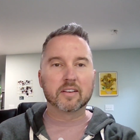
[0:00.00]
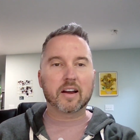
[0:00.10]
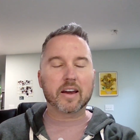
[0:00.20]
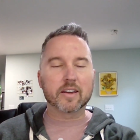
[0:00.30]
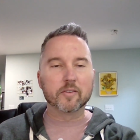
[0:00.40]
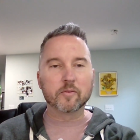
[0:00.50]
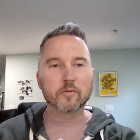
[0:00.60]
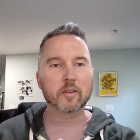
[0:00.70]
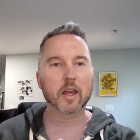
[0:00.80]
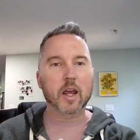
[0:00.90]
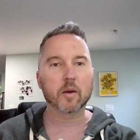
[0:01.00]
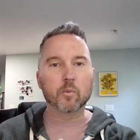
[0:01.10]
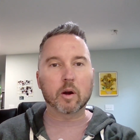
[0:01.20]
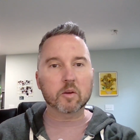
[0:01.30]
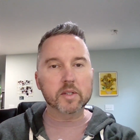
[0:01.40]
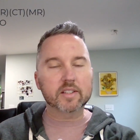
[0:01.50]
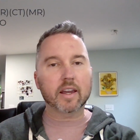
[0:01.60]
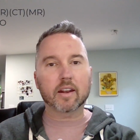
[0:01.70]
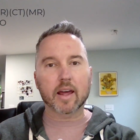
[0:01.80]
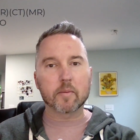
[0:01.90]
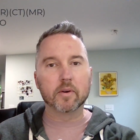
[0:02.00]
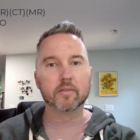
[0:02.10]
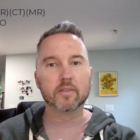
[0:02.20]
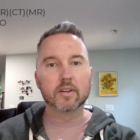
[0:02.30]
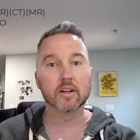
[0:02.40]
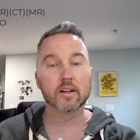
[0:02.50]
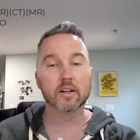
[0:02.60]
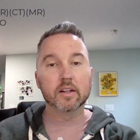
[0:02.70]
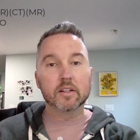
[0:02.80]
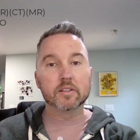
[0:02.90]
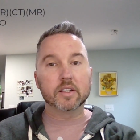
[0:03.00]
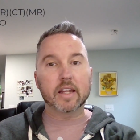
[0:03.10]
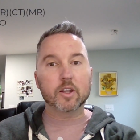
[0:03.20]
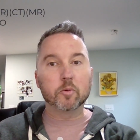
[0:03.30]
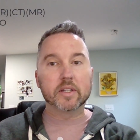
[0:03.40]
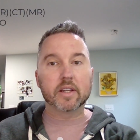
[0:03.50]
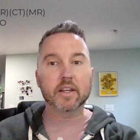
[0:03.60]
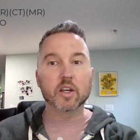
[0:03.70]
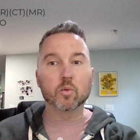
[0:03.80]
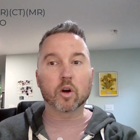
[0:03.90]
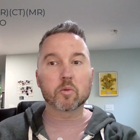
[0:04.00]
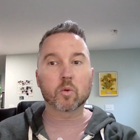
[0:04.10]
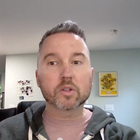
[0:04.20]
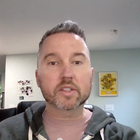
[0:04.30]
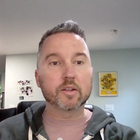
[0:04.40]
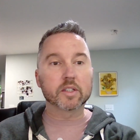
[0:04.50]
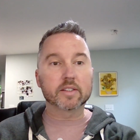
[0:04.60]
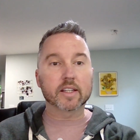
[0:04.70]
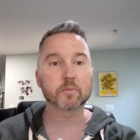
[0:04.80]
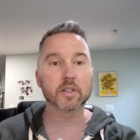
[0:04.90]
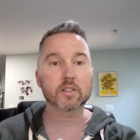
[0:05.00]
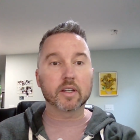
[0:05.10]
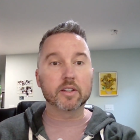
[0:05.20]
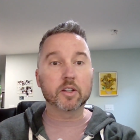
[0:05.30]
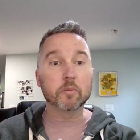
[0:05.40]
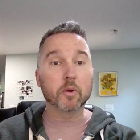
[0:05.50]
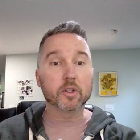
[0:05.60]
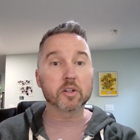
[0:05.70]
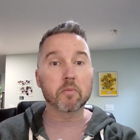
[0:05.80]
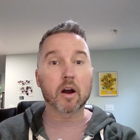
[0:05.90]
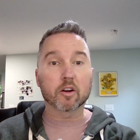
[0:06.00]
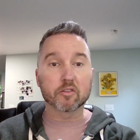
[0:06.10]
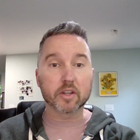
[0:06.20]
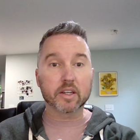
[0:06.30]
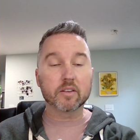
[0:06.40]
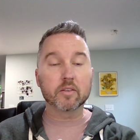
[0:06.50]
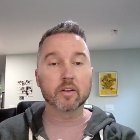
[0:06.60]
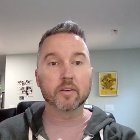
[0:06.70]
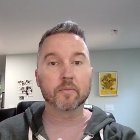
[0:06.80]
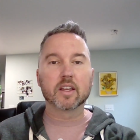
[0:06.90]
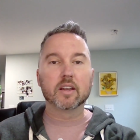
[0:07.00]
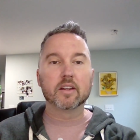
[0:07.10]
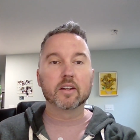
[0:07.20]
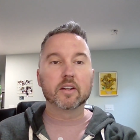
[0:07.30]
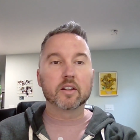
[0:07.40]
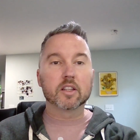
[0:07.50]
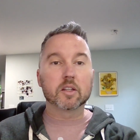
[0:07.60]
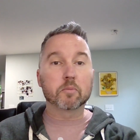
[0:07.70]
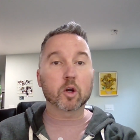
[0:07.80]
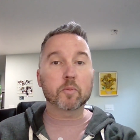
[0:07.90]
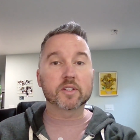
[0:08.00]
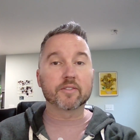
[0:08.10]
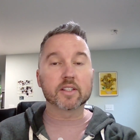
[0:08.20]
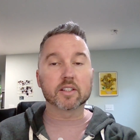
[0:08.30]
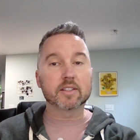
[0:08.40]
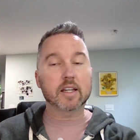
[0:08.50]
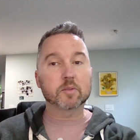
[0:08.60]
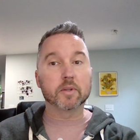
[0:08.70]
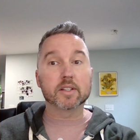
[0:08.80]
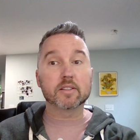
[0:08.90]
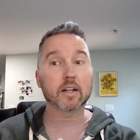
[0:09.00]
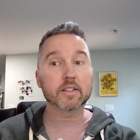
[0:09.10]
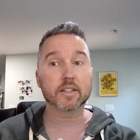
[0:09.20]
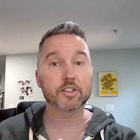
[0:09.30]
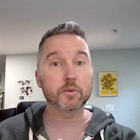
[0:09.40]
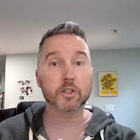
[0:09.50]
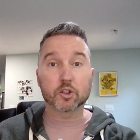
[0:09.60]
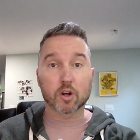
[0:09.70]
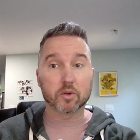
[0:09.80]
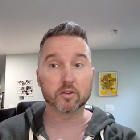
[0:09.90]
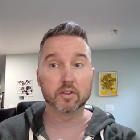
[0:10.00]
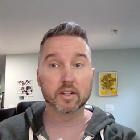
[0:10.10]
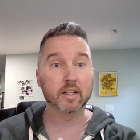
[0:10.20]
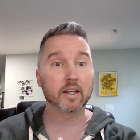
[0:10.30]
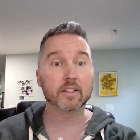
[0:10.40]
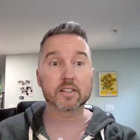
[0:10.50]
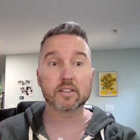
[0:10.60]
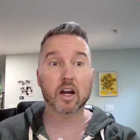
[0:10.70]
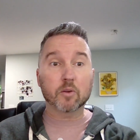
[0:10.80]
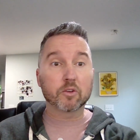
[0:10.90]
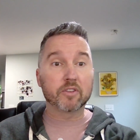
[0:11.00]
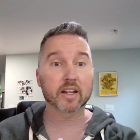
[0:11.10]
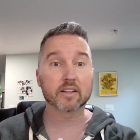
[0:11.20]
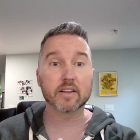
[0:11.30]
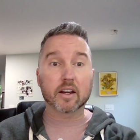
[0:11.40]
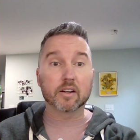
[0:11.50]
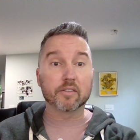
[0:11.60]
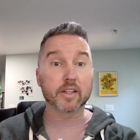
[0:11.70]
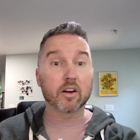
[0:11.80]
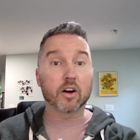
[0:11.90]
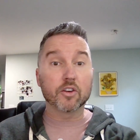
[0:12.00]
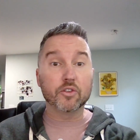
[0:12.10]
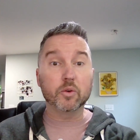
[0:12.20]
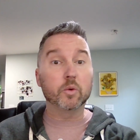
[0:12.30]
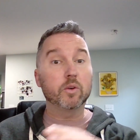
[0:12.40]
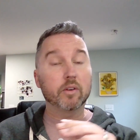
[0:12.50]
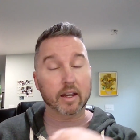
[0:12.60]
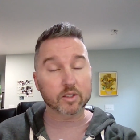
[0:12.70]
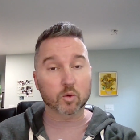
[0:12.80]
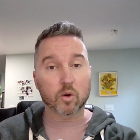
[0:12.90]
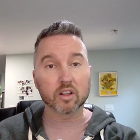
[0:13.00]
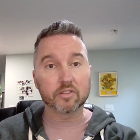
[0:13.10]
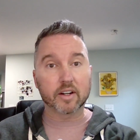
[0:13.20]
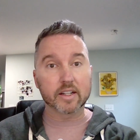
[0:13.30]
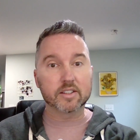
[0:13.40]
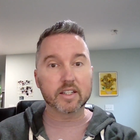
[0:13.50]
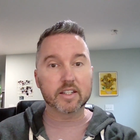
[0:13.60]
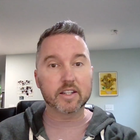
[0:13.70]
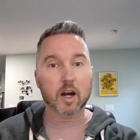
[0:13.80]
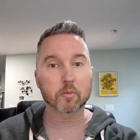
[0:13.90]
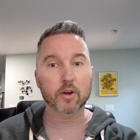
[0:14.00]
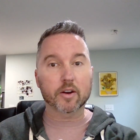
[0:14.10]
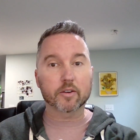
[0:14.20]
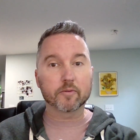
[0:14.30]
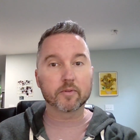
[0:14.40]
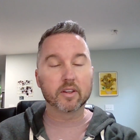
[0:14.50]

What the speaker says: Hi, welcome to ScanLab. Today you'll be taking one or more skill assessments in computed tomography. The purpose of this assessment is not to get you into trouble and does not reflect negatively on you as a qualified CT operator.